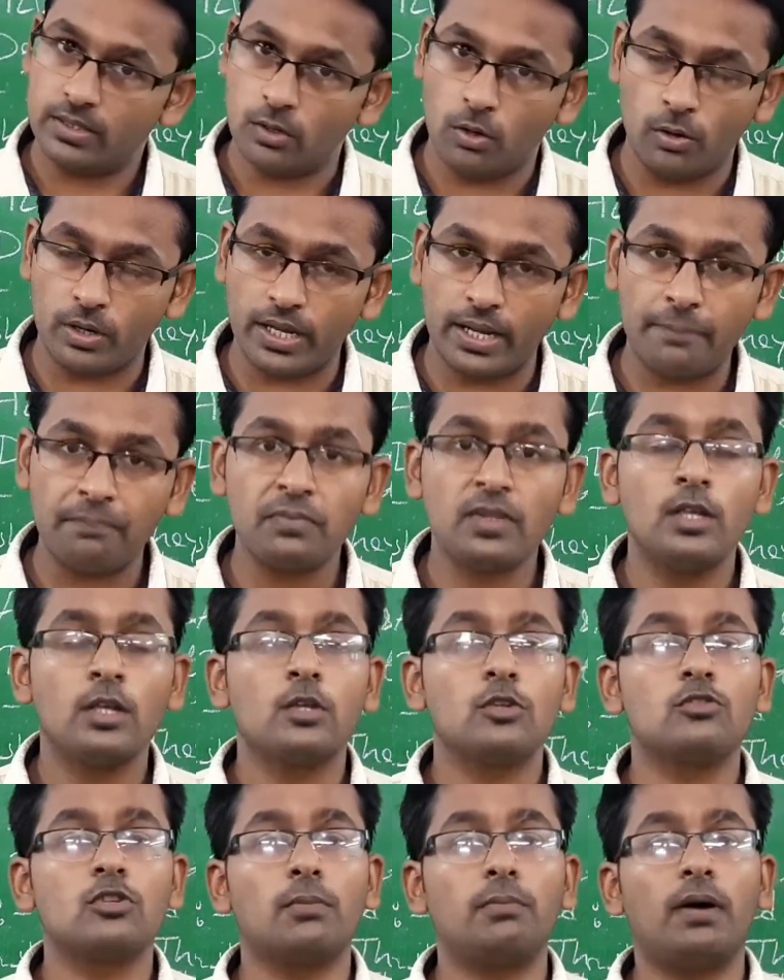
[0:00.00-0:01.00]
Okay,
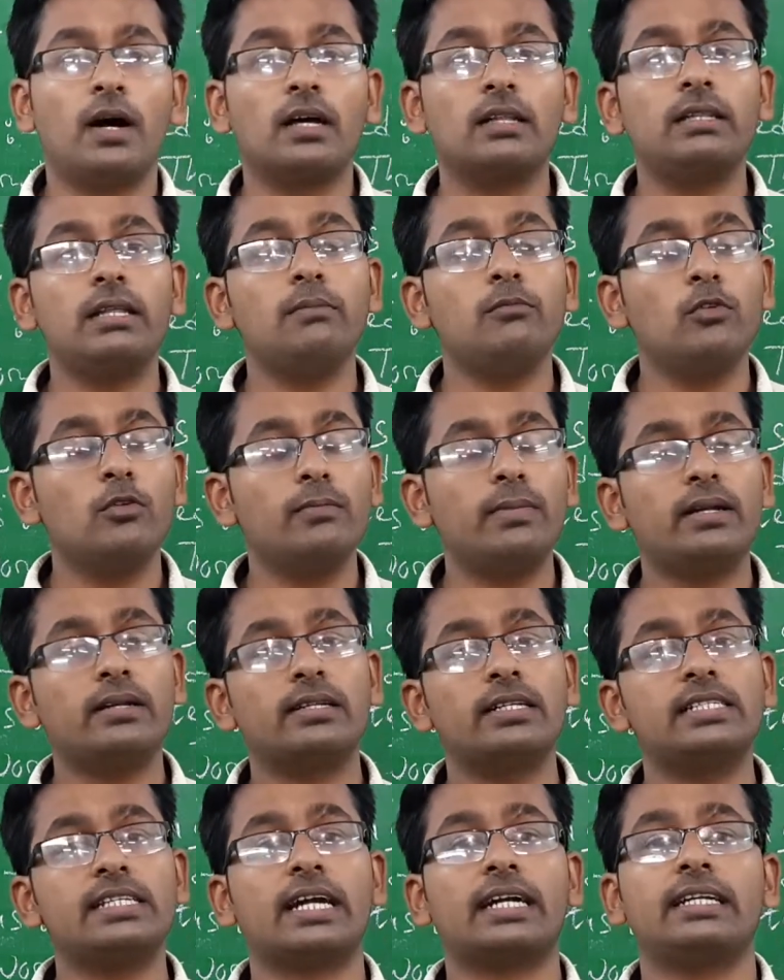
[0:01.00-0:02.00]
so Bhakti movement
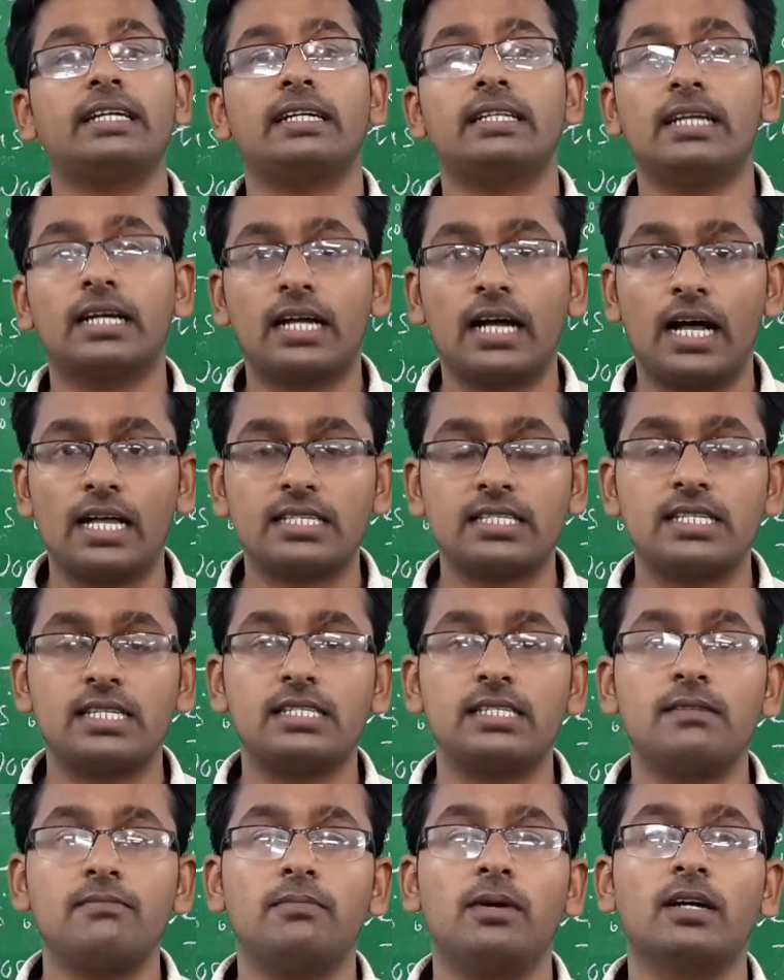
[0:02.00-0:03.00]
rejected the caste
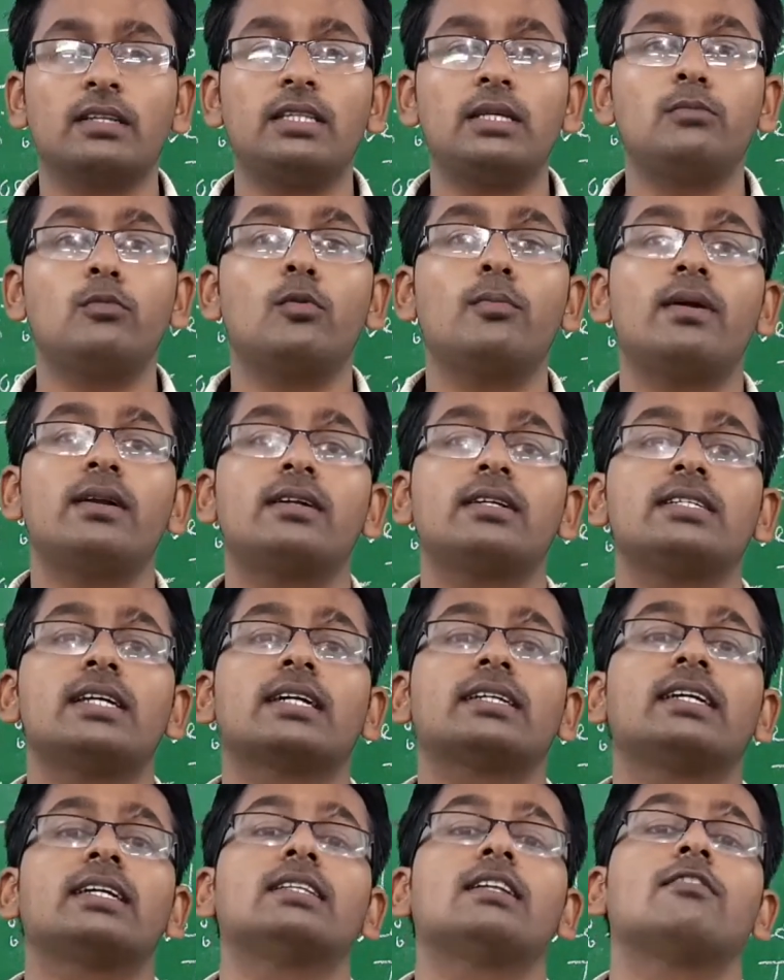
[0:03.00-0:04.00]
system, Bhakti movement
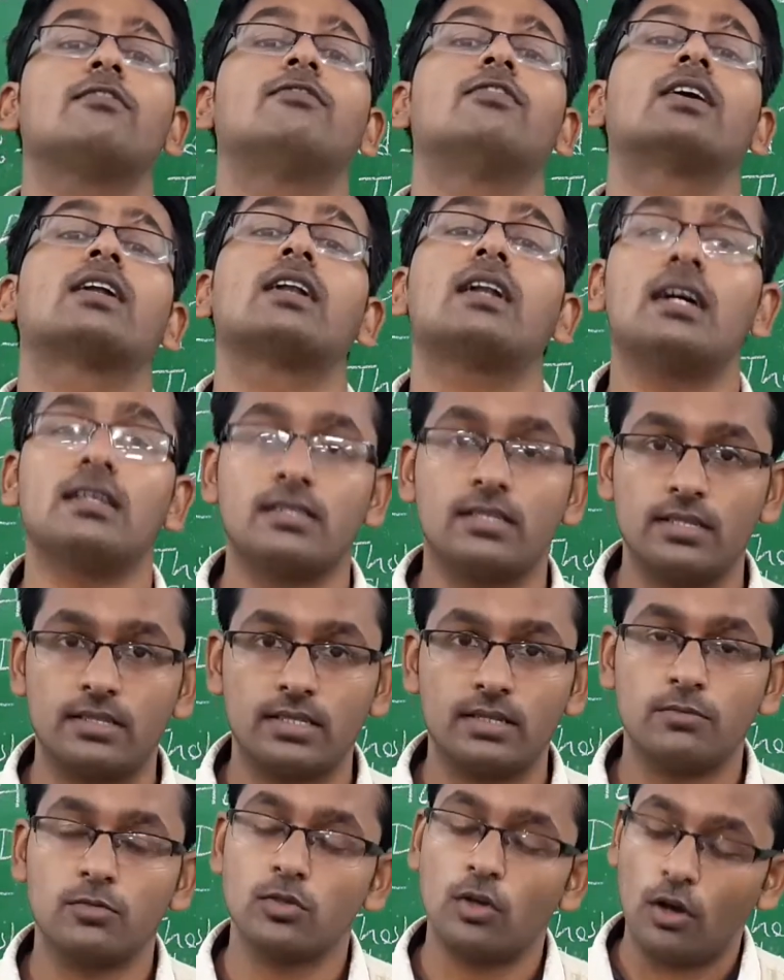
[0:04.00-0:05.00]
rejected the Varna
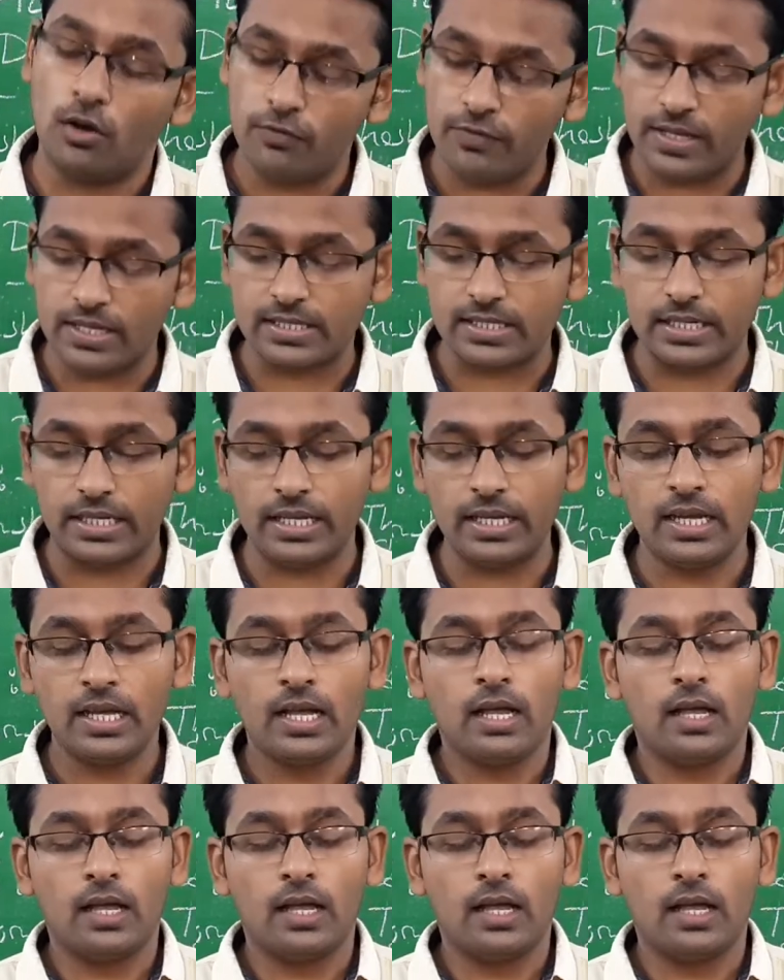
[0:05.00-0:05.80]
system. So obviously